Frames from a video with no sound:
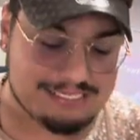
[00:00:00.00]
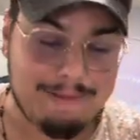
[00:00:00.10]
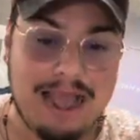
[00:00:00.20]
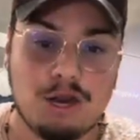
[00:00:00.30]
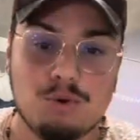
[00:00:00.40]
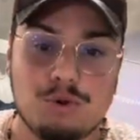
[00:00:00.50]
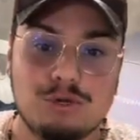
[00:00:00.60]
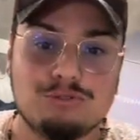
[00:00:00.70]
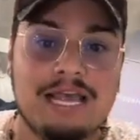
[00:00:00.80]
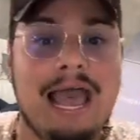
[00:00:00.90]

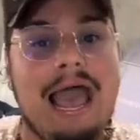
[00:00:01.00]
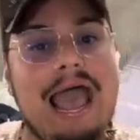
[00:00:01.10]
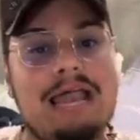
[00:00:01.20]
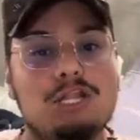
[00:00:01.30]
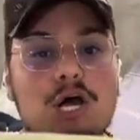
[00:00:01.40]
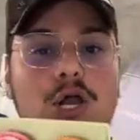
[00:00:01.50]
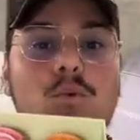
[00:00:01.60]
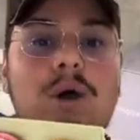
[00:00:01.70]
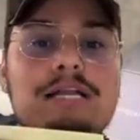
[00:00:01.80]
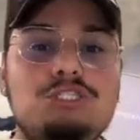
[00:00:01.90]
macaroons. And
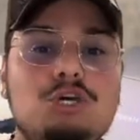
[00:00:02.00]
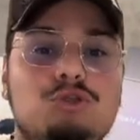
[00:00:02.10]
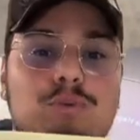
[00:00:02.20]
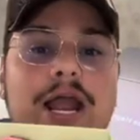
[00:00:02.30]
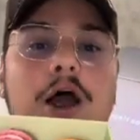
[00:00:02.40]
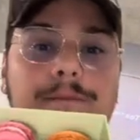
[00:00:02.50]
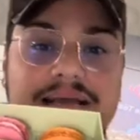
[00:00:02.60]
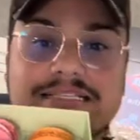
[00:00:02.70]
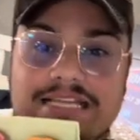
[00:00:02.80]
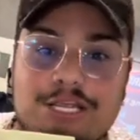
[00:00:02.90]
look, 1, 2, 3 are
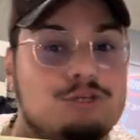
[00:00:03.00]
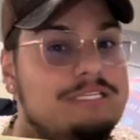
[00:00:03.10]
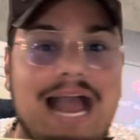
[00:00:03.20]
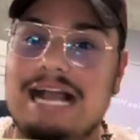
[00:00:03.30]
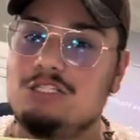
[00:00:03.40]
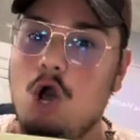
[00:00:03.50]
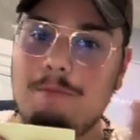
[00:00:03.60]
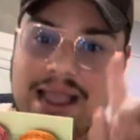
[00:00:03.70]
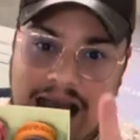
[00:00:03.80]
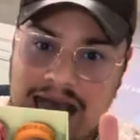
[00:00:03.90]
missing. You see, I told
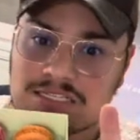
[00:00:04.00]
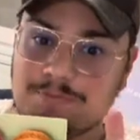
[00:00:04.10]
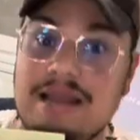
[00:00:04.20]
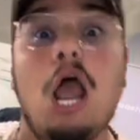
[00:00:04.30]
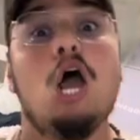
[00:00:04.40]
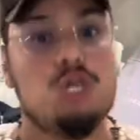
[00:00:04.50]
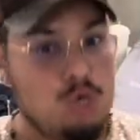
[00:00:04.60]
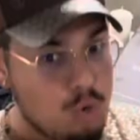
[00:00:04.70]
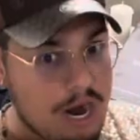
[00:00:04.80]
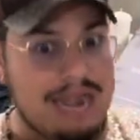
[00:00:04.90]
my husband,
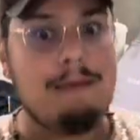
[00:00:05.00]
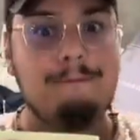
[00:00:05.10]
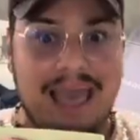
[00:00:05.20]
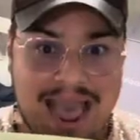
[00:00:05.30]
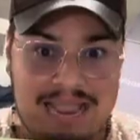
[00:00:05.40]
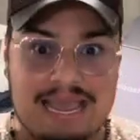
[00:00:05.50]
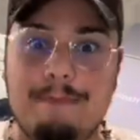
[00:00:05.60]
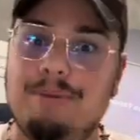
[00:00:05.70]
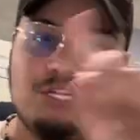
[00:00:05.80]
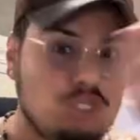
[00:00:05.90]
you could unpack
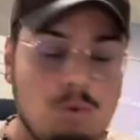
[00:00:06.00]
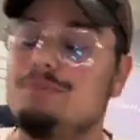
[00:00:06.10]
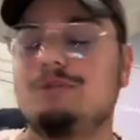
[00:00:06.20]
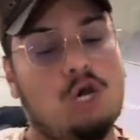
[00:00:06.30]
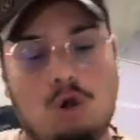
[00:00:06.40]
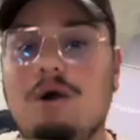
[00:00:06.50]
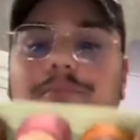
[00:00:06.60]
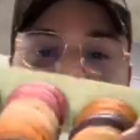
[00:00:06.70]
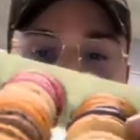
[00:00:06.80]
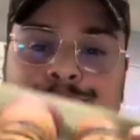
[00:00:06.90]
it, but don't, girl.
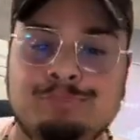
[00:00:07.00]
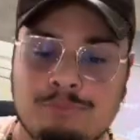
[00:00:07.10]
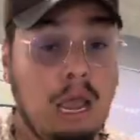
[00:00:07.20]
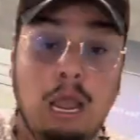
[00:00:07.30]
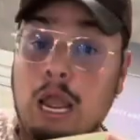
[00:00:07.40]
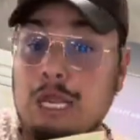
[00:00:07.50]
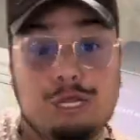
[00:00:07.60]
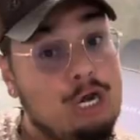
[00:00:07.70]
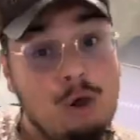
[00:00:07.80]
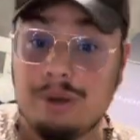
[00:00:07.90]
Mm-hmm.
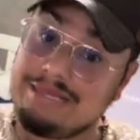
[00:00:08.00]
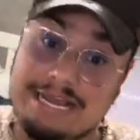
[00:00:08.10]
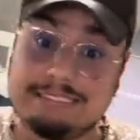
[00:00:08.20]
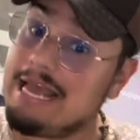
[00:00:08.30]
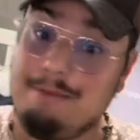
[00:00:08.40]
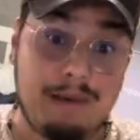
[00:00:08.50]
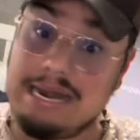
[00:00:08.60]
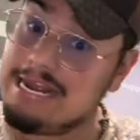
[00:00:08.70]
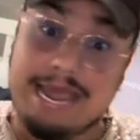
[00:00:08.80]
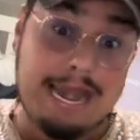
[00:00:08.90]
You know what they say,
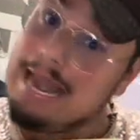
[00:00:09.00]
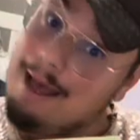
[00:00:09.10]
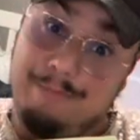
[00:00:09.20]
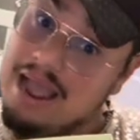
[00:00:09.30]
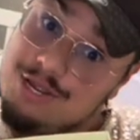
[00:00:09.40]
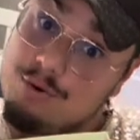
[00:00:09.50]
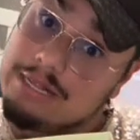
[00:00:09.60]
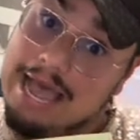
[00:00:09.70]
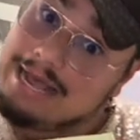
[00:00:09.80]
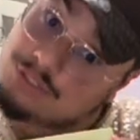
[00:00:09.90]
money cannot buy you
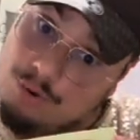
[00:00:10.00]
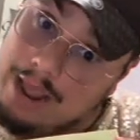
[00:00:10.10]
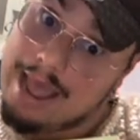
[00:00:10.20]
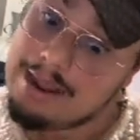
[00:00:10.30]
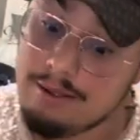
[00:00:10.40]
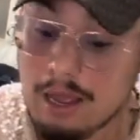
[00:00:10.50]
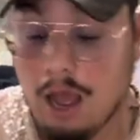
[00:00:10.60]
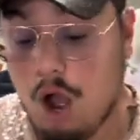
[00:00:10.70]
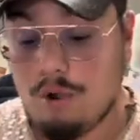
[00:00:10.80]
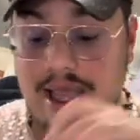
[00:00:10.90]
class, okay?
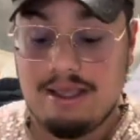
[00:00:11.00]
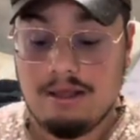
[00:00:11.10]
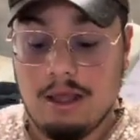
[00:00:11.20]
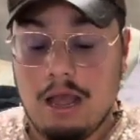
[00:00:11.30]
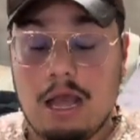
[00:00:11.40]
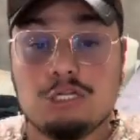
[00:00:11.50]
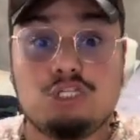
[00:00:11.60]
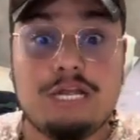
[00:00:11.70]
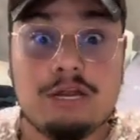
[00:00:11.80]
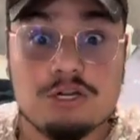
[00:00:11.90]
Okay,
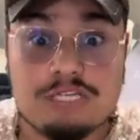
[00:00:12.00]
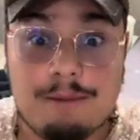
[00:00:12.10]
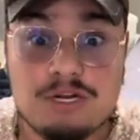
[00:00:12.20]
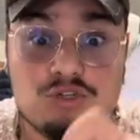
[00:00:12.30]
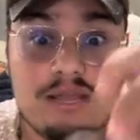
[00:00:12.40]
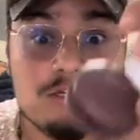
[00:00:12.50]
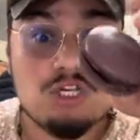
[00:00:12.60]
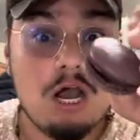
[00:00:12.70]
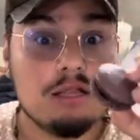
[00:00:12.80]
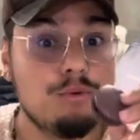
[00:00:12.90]
cheers. I'm gonna try the
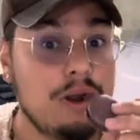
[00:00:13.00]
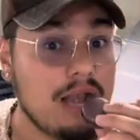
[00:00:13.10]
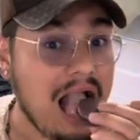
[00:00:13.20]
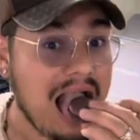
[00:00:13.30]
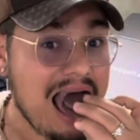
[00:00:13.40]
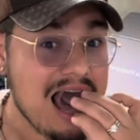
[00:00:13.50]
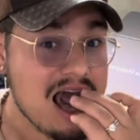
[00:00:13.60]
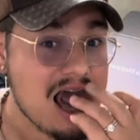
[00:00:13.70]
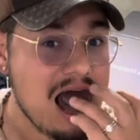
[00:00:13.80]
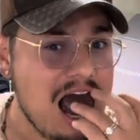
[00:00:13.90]
chocolate one.
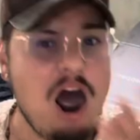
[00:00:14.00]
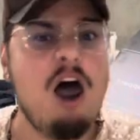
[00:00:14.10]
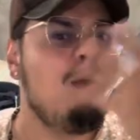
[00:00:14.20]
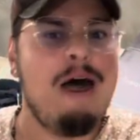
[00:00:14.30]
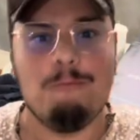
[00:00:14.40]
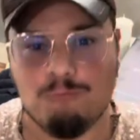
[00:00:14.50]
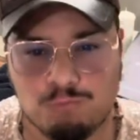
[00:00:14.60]
I'll look.